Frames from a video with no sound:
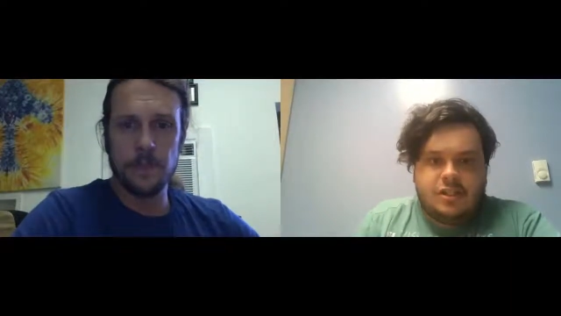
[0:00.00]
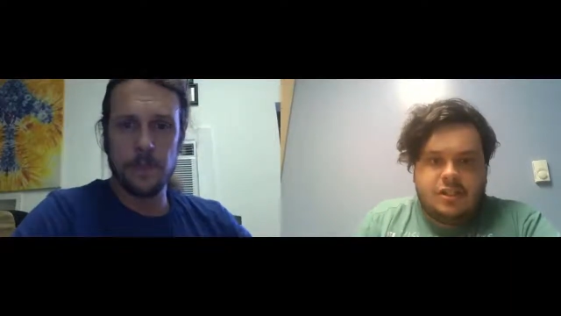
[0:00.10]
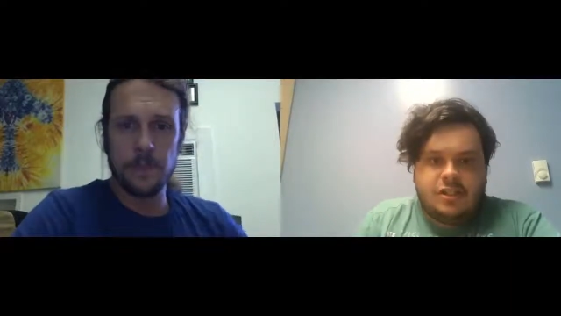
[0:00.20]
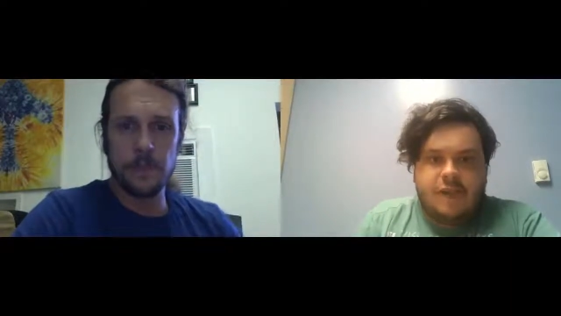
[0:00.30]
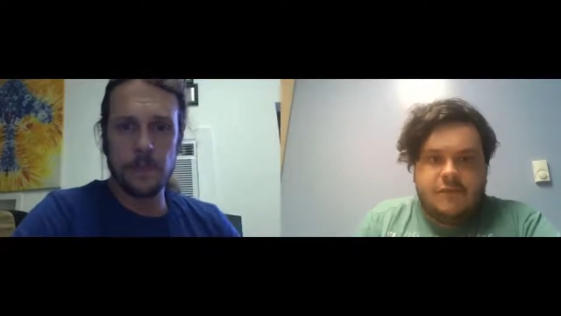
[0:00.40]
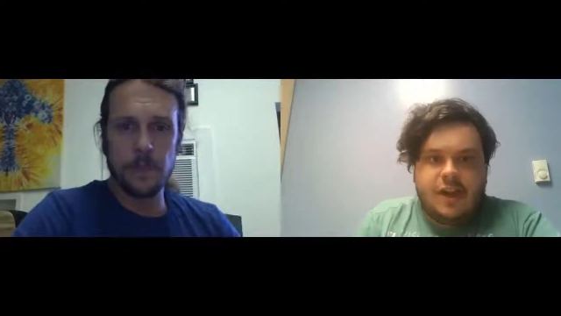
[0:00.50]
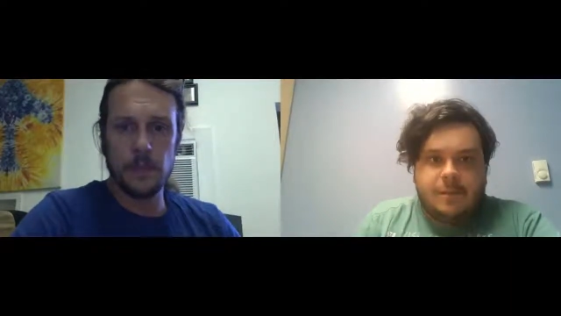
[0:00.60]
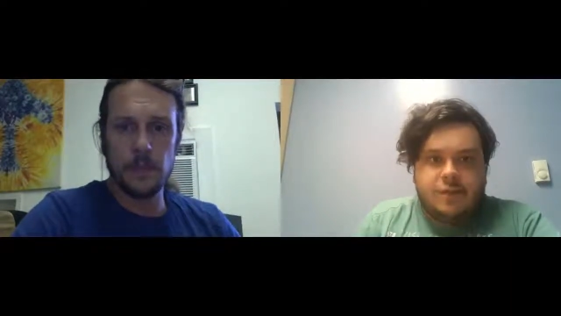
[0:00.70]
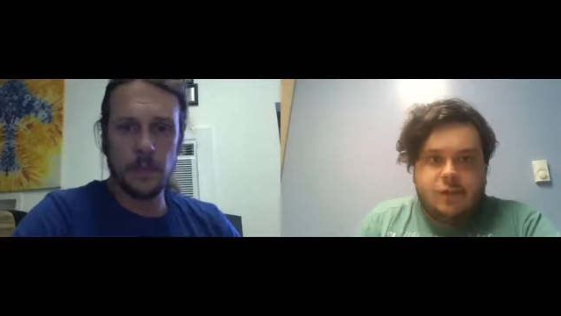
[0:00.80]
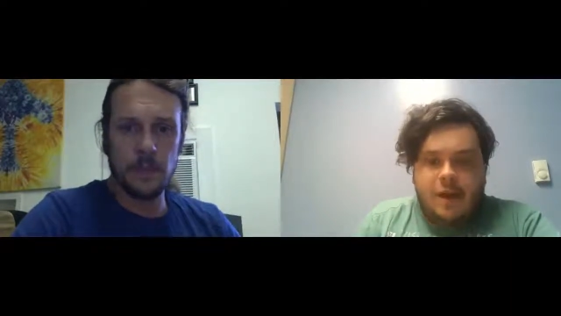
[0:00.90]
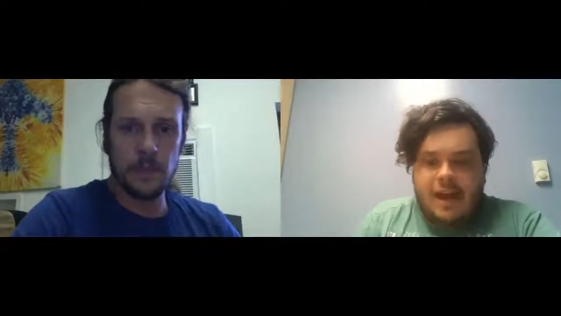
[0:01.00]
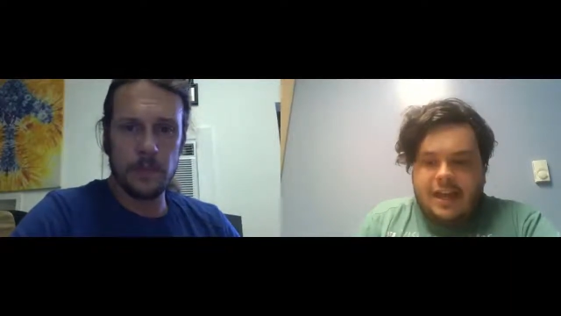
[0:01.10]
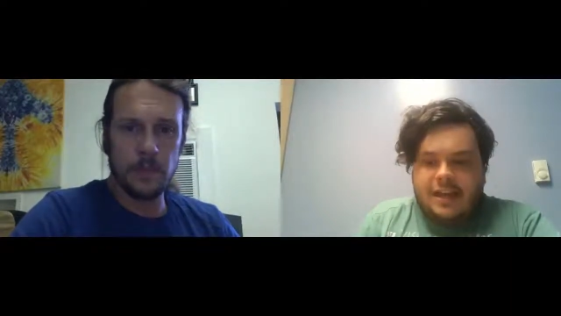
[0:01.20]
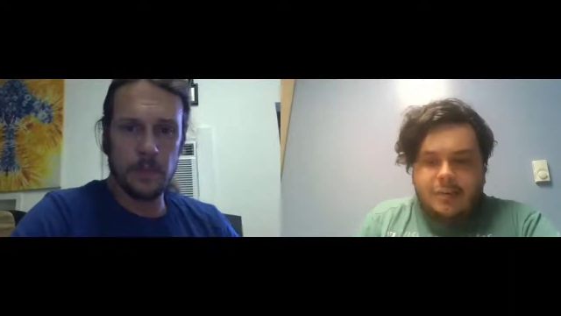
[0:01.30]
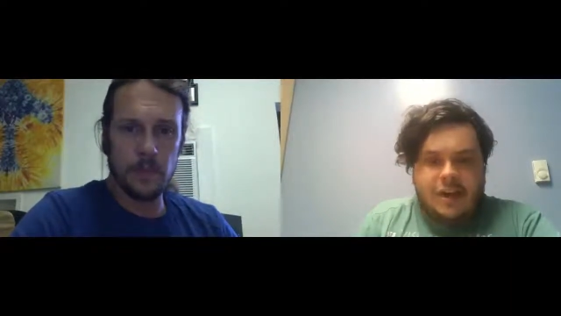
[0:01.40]
Speaker 1: stuff comes your
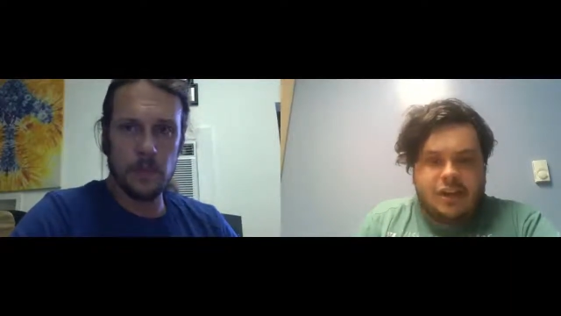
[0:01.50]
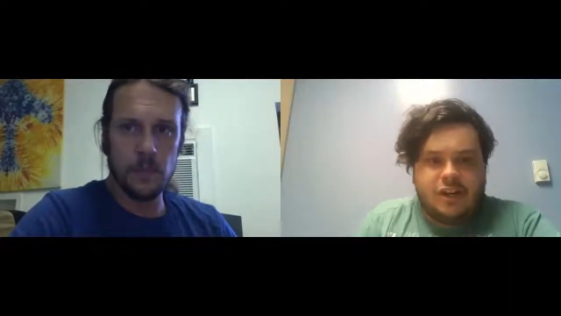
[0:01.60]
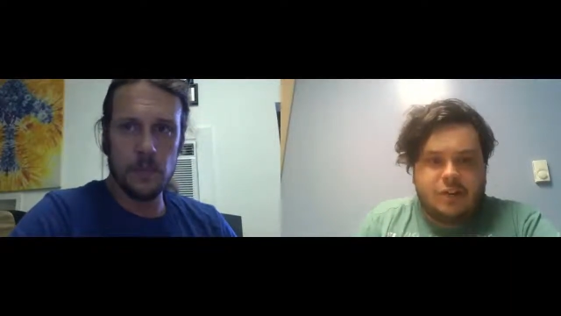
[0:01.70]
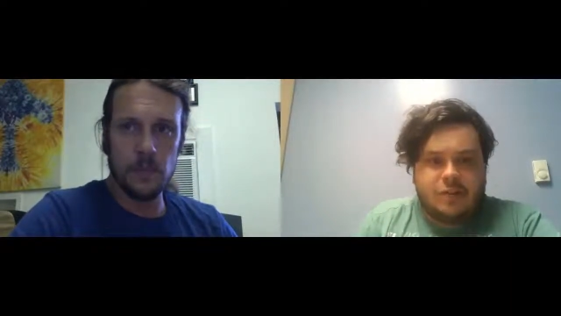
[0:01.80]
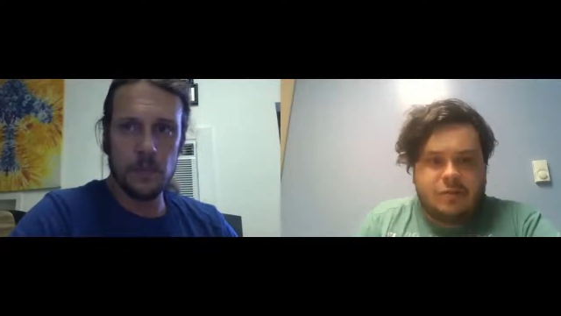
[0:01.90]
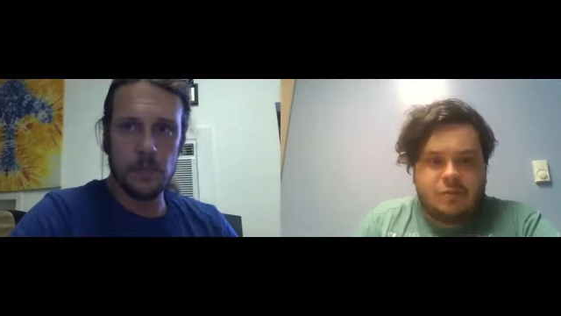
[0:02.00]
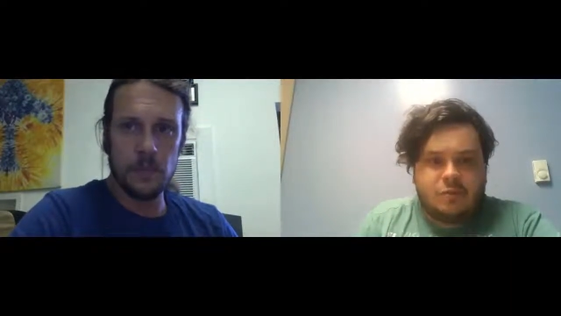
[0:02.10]
way whether you're